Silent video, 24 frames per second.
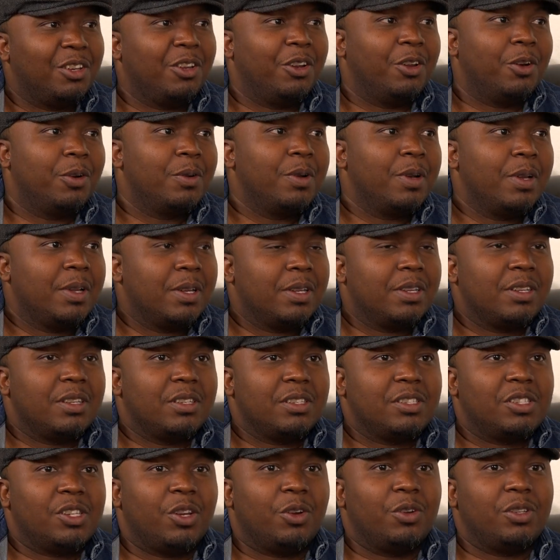You know,
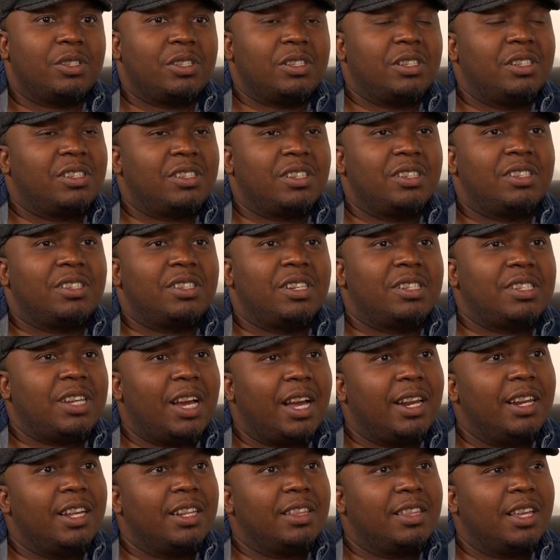so it's a
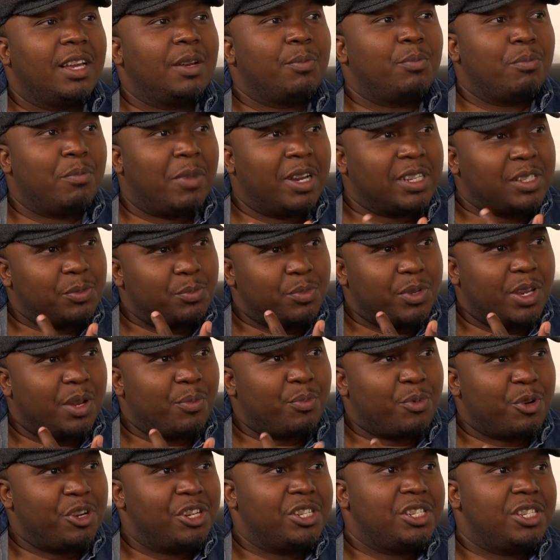talent that must be
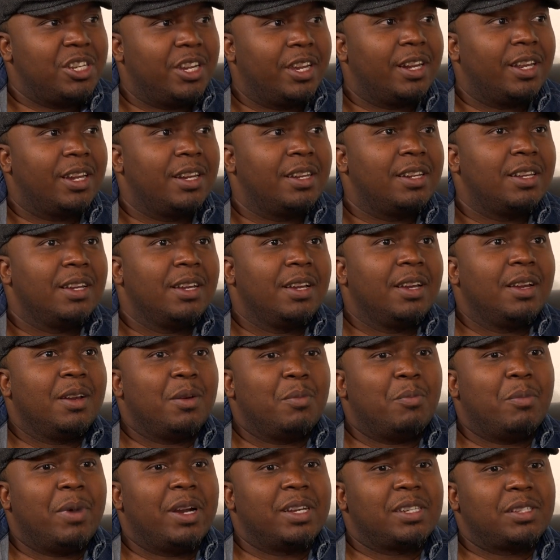appreciated,
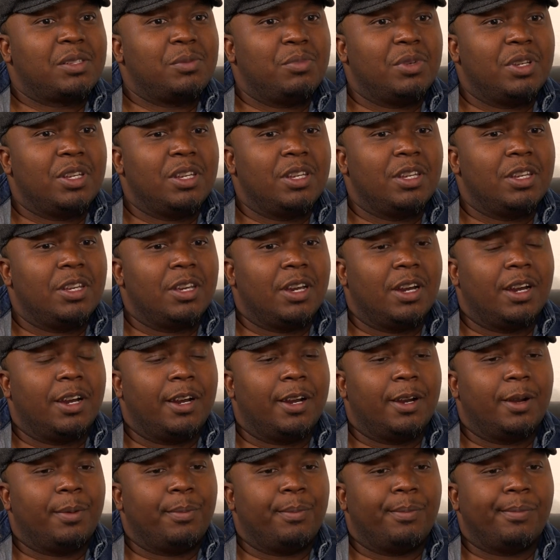must be
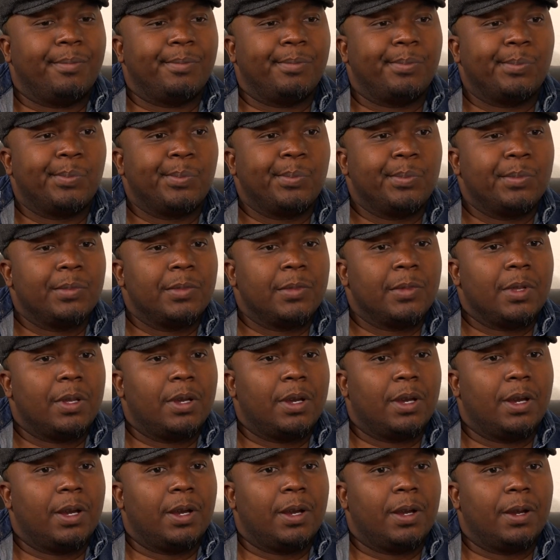
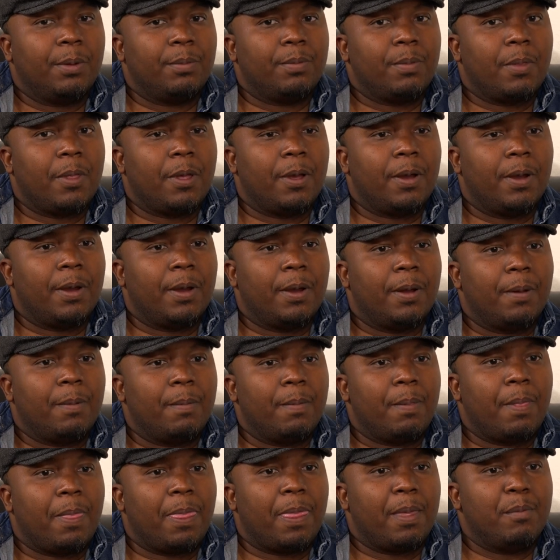bought
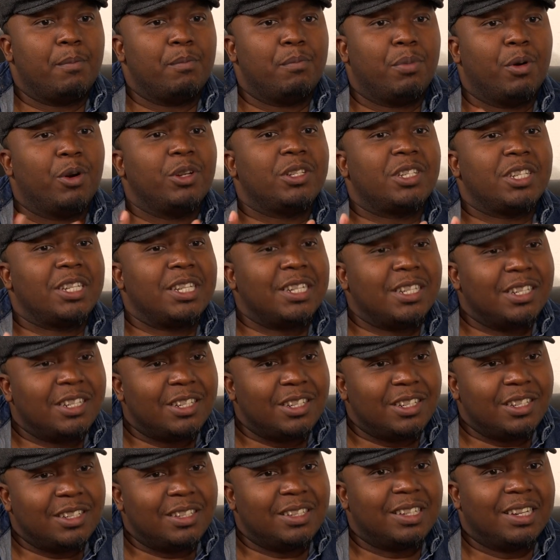
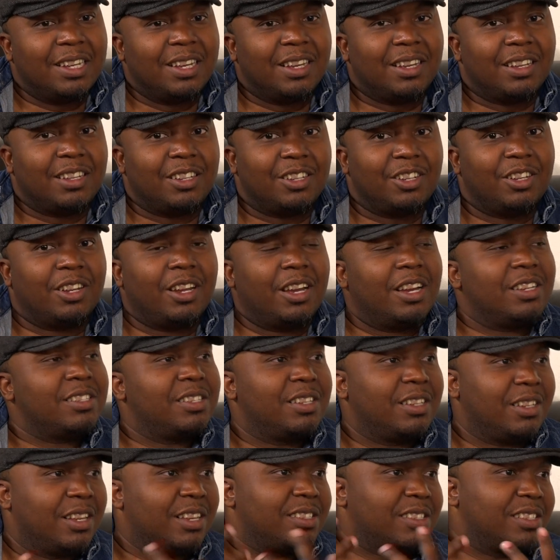in. Yeah,
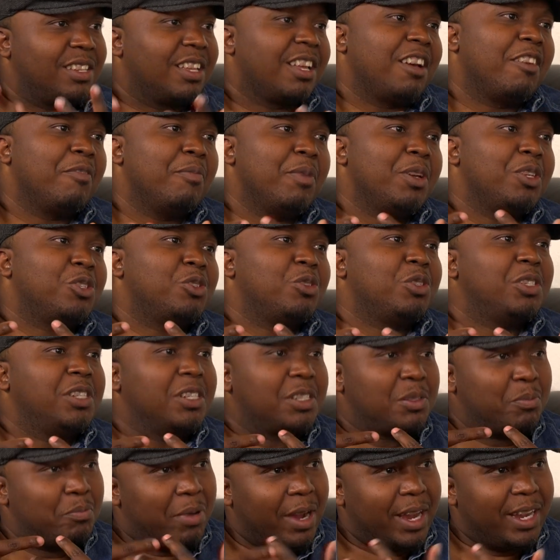as the government should
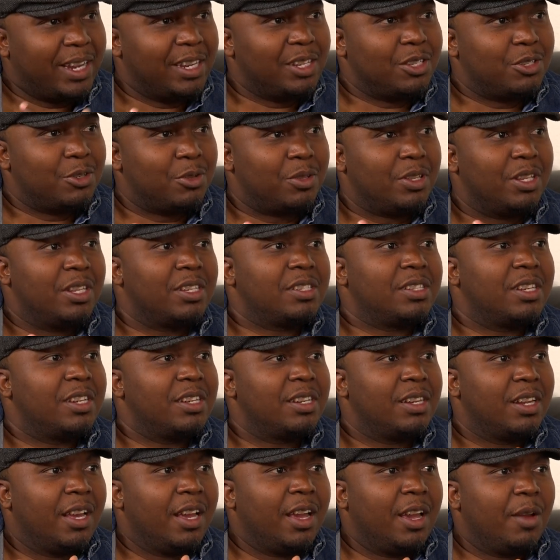just buy into this,
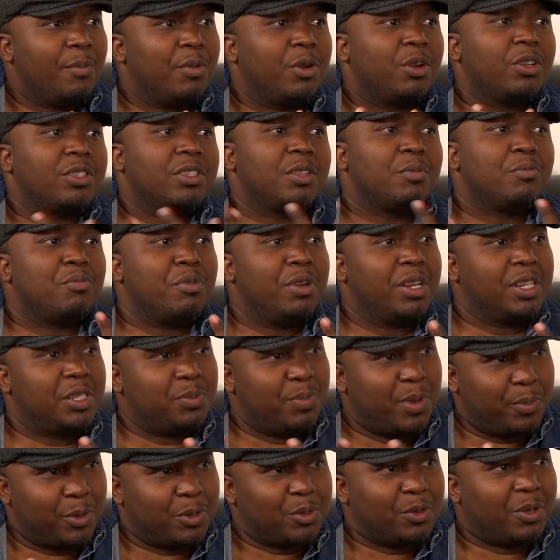and because it brings people